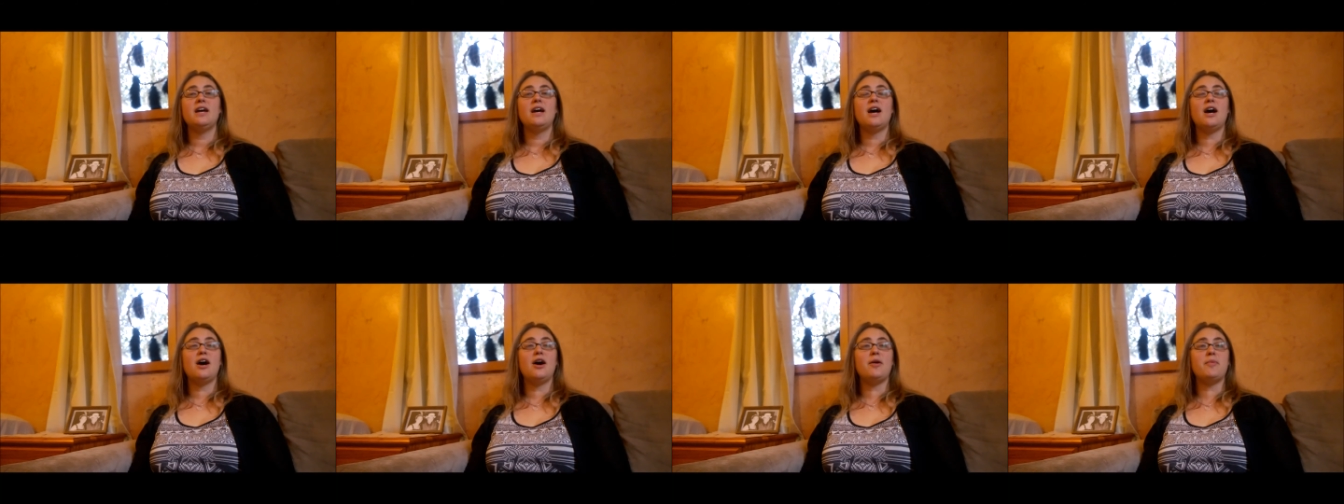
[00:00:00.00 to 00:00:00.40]

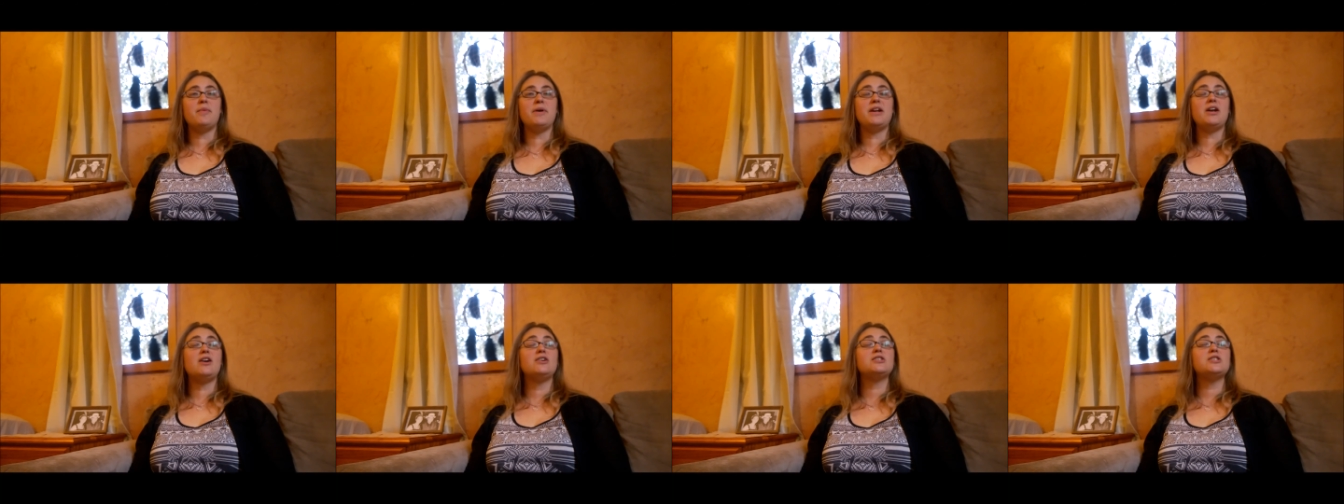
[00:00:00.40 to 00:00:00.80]

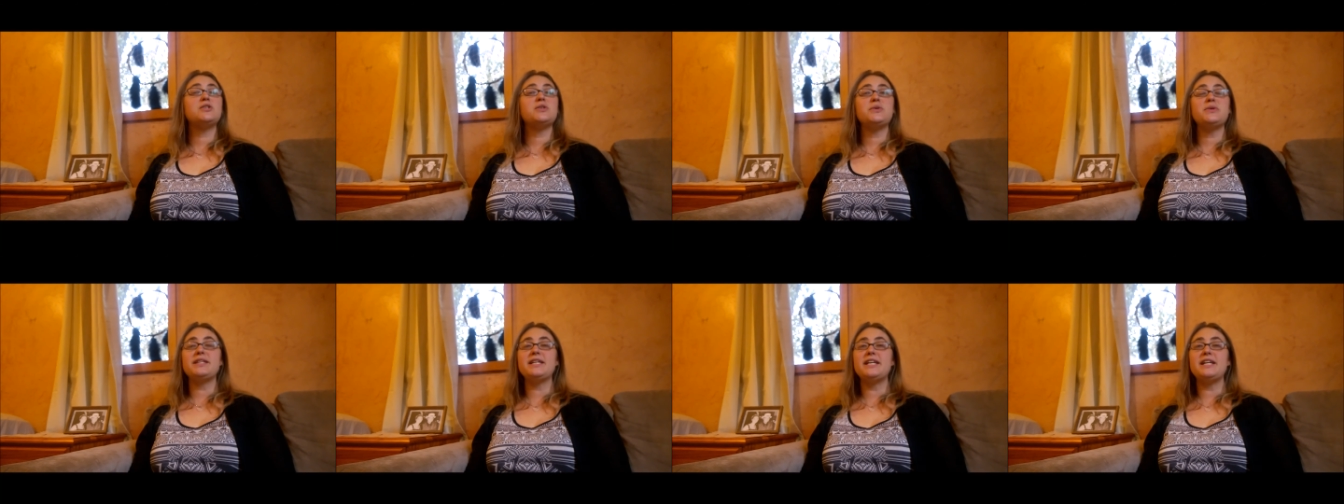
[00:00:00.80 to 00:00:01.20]
And also
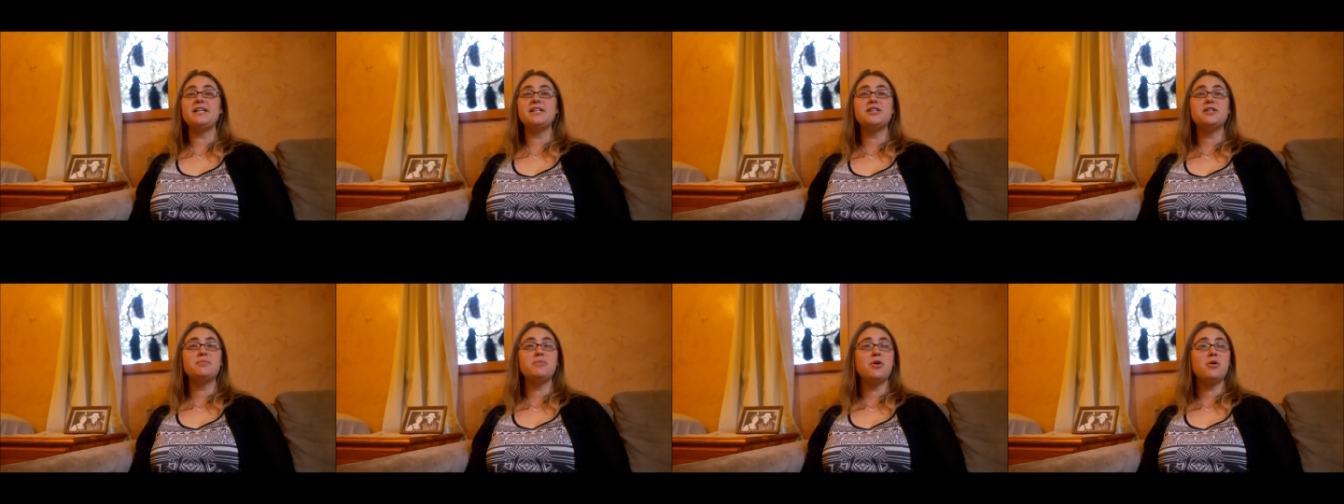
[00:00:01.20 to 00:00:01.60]
in the heat
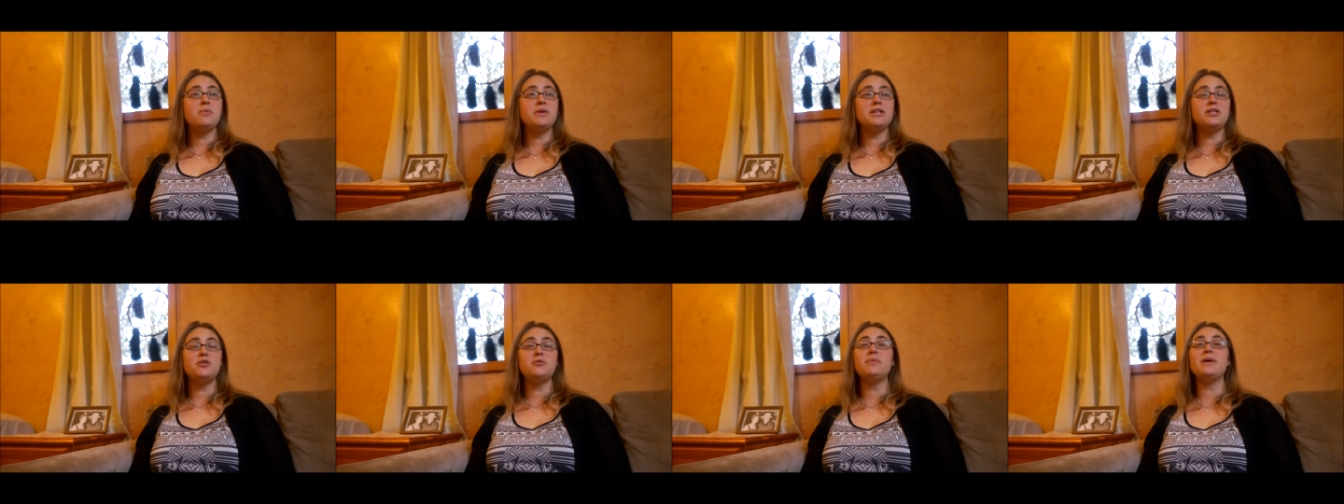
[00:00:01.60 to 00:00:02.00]
of the
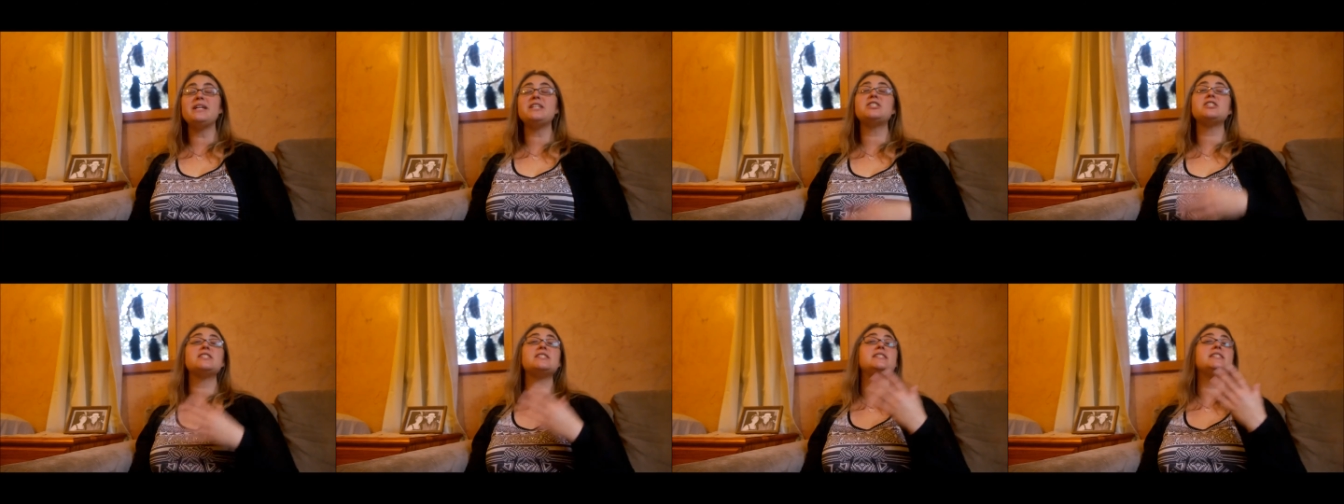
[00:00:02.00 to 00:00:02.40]
moment, you might
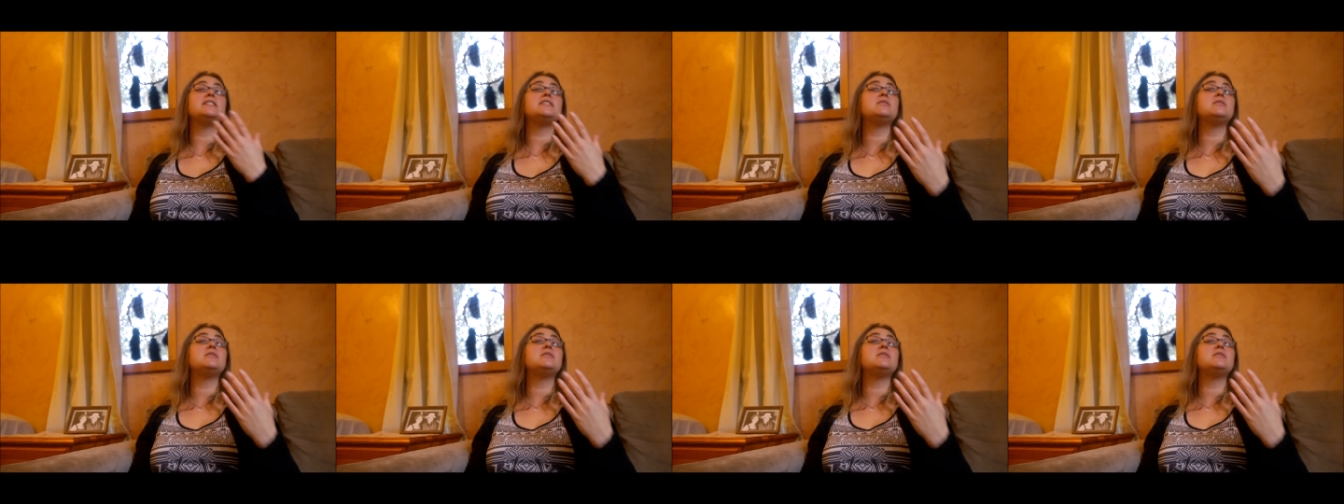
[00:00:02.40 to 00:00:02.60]
just need